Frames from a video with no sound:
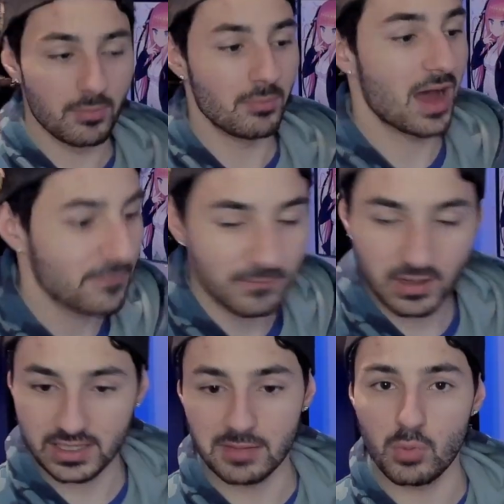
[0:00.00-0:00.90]
My
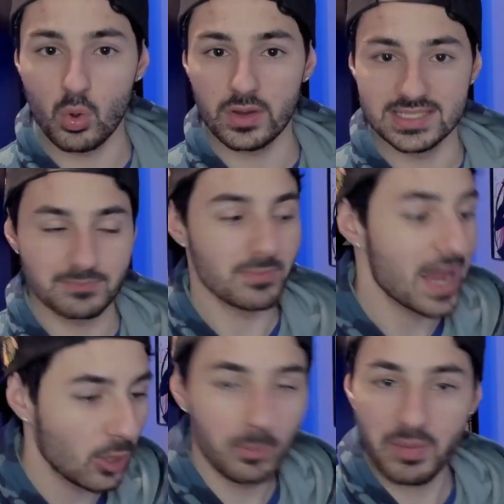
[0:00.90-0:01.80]
fucking boys.
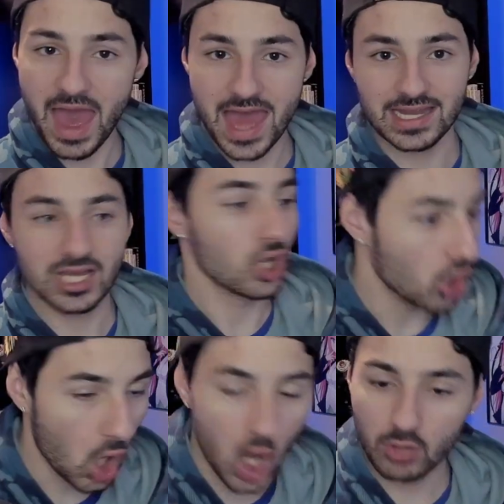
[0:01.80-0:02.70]
Metal Bat,
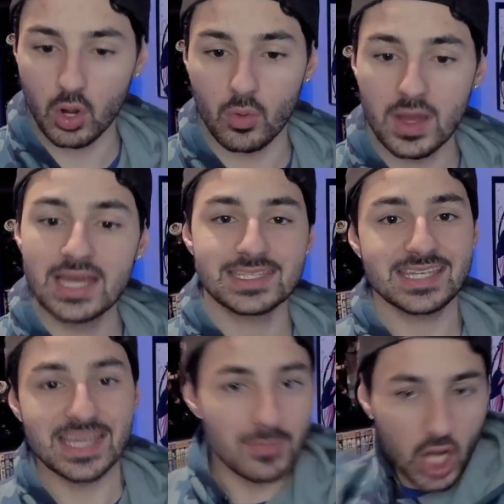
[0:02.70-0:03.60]
Garou,
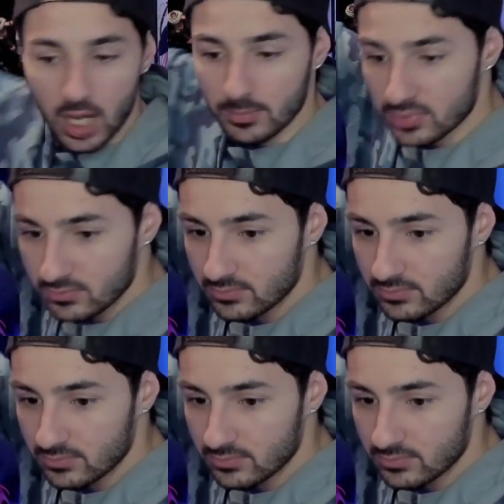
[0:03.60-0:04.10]
teaming up,